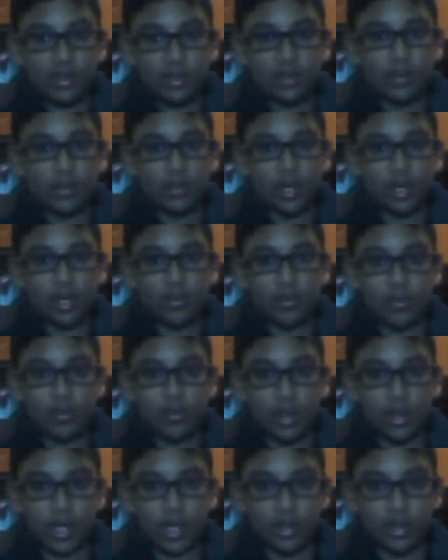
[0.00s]
who live
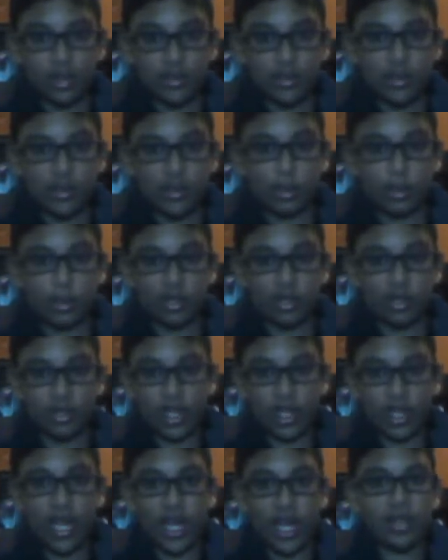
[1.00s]
quite close to the border
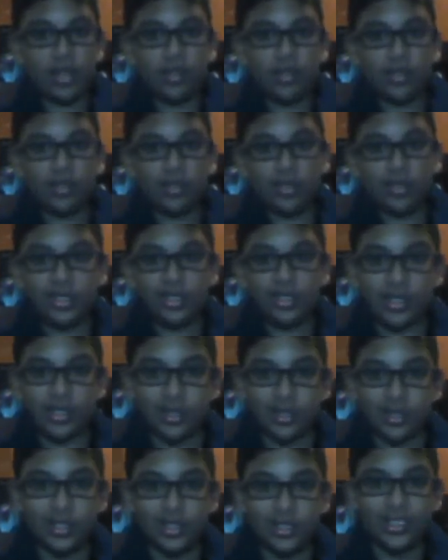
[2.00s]
like I do.
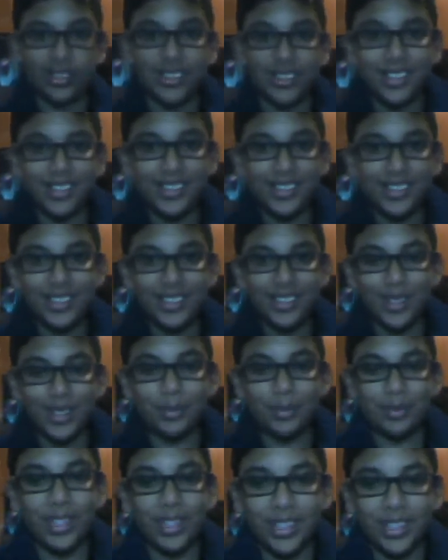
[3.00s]
So, I
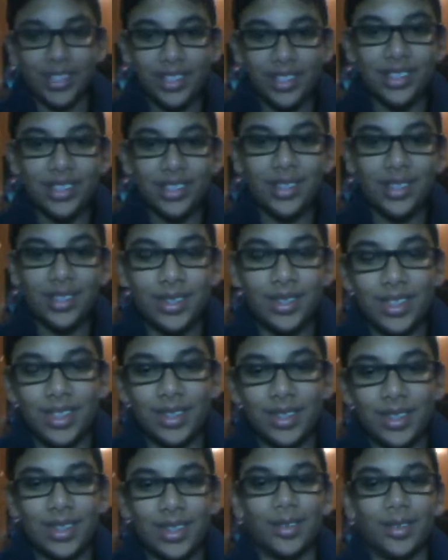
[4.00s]
mean,
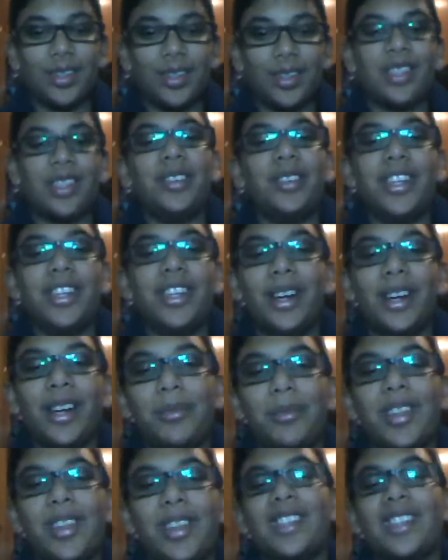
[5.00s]
North Korea,
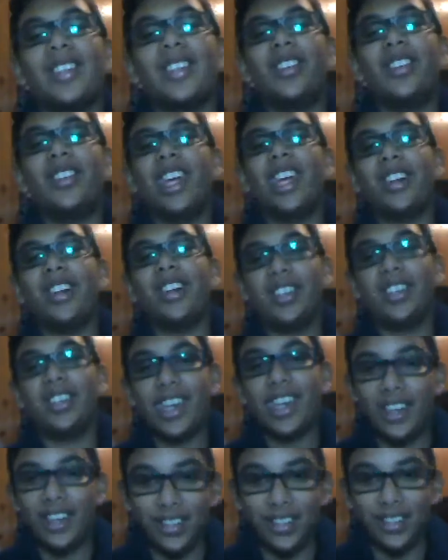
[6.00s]
please don't hate on
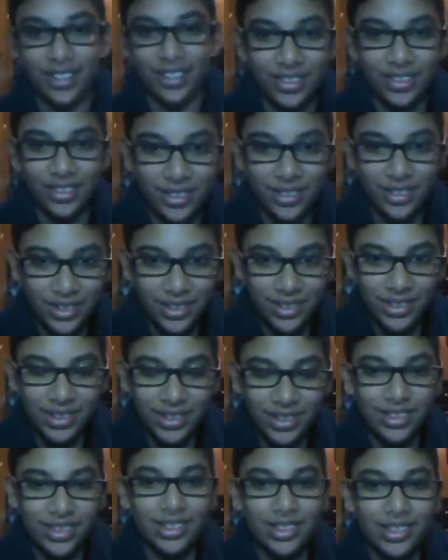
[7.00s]
Canada.
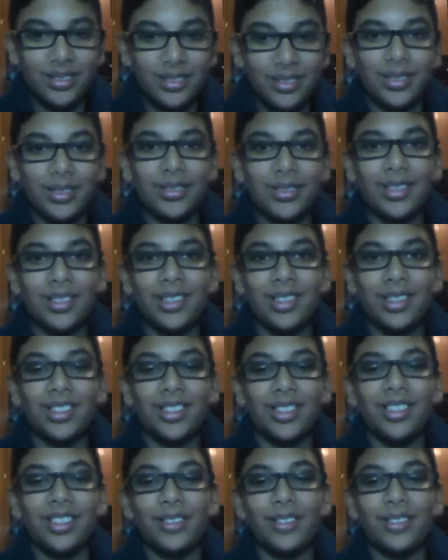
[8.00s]
Oh.
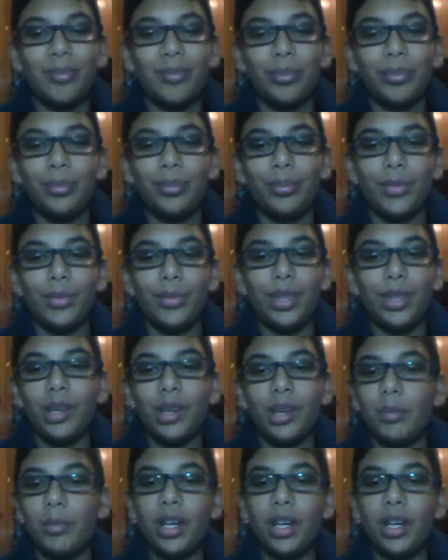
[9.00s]

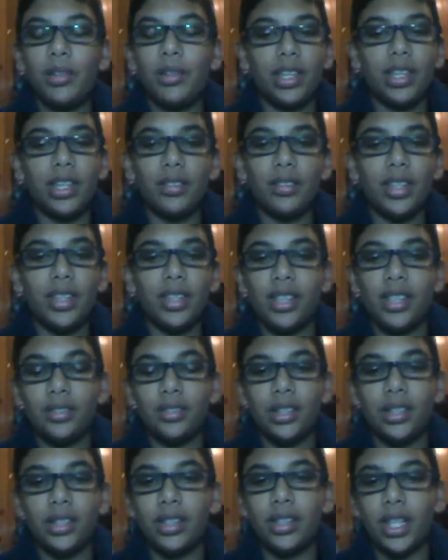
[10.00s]
But I really don't think
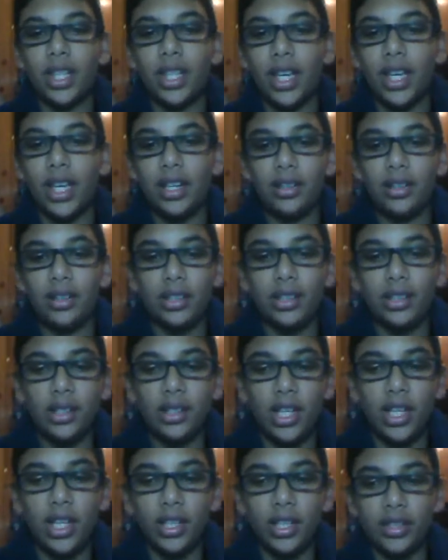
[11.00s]
they
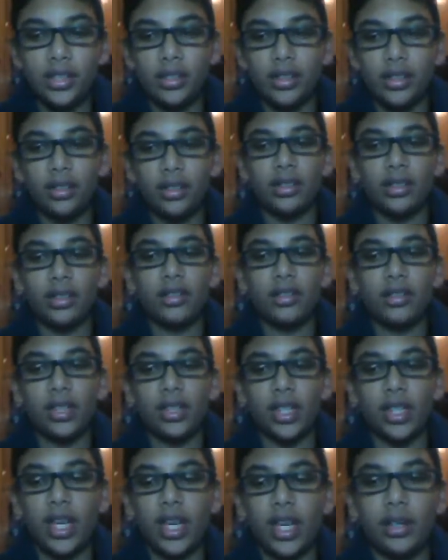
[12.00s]
hate us at all. I
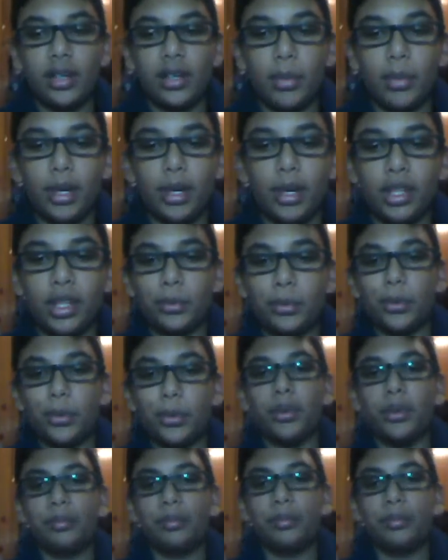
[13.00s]
think they hate America more.